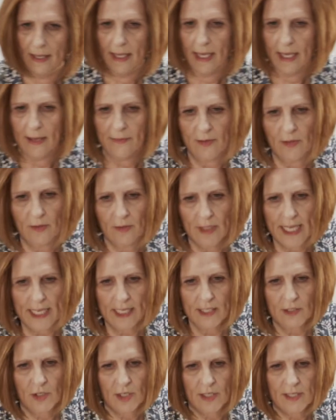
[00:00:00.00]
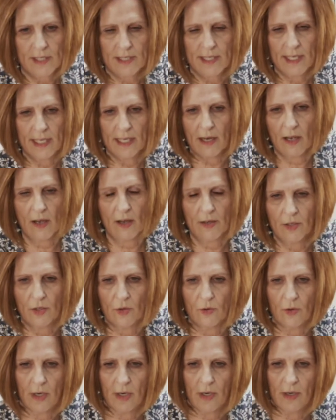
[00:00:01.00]
If you let it just sit on
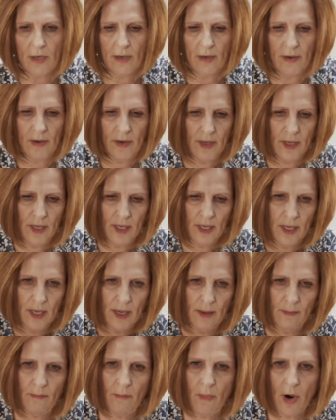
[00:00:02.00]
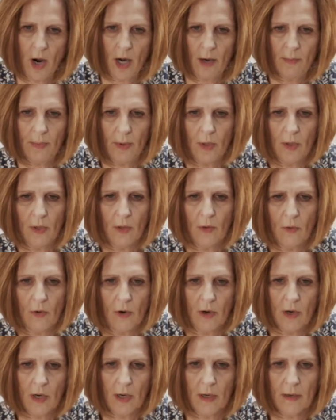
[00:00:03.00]
your marble
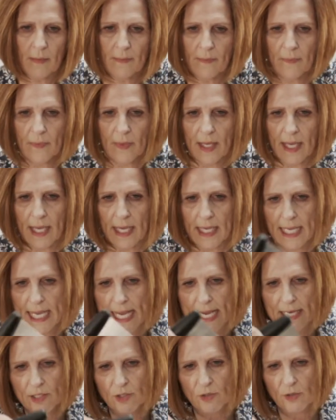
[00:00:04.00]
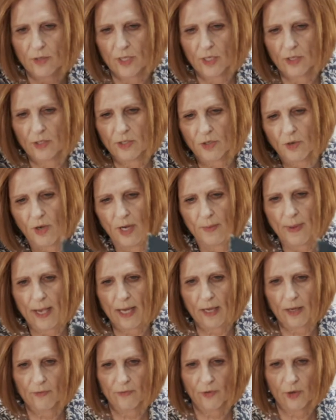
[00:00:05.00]
or any extra that you scrape
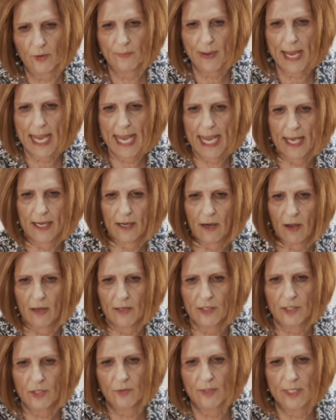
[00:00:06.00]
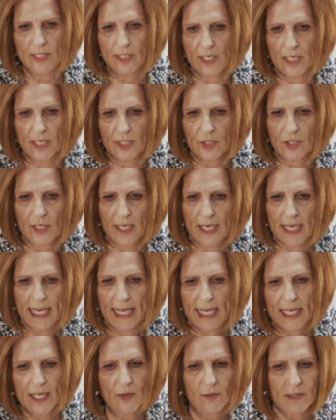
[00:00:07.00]
out of your pan onto a dish,
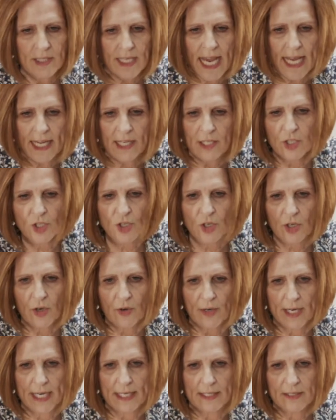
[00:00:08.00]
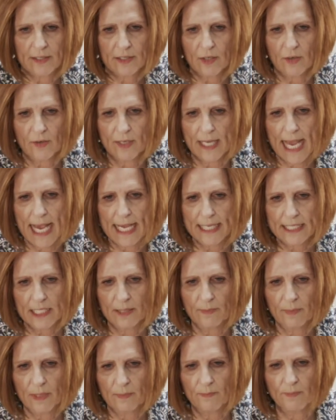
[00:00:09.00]
it goes kind of sugary, so it has
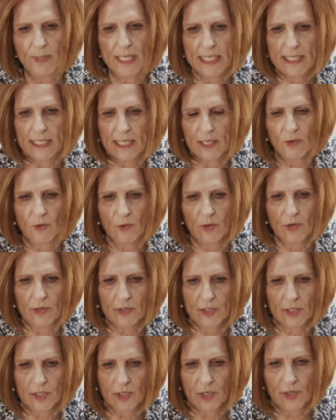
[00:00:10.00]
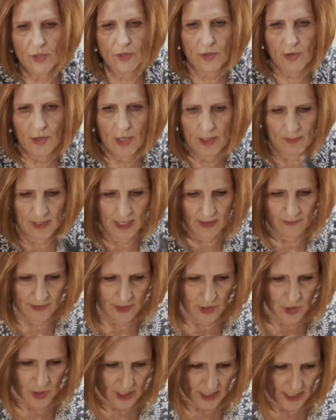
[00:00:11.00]
to be beat in order to turn creamy. If
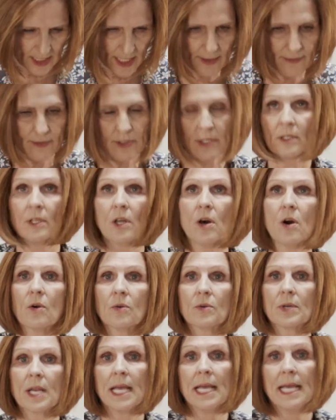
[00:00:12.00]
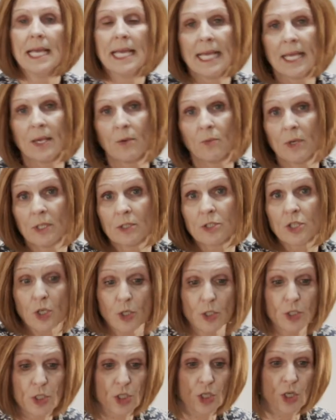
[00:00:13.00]
it's just left alone, it will
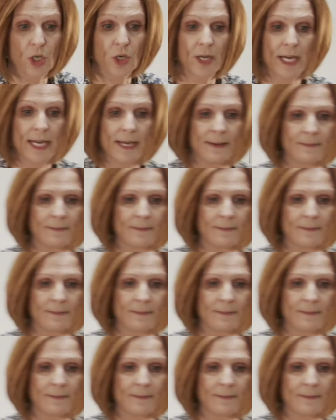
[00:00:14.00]
turn sugary.